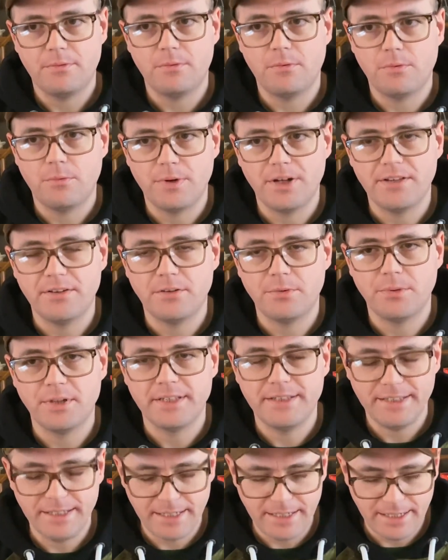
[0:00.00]
went
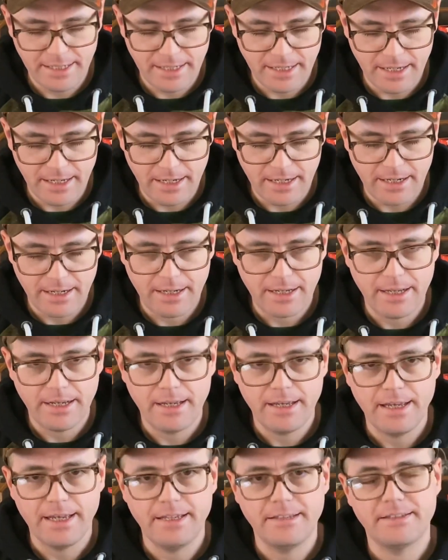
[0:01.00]
with the
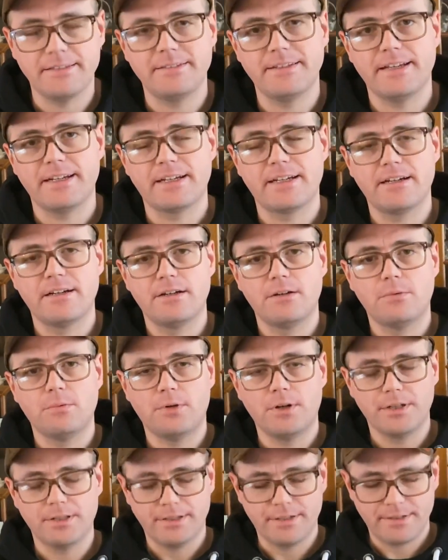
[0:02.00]
Acetech
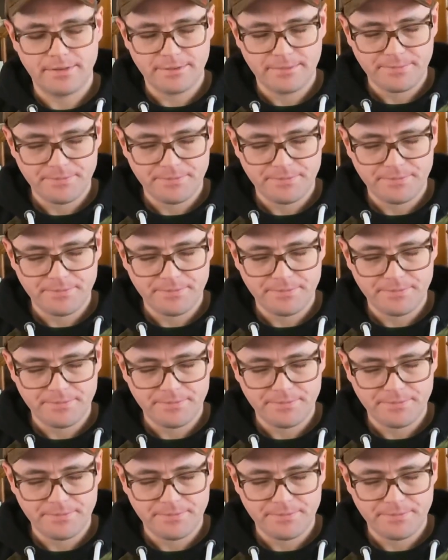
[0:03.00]
one.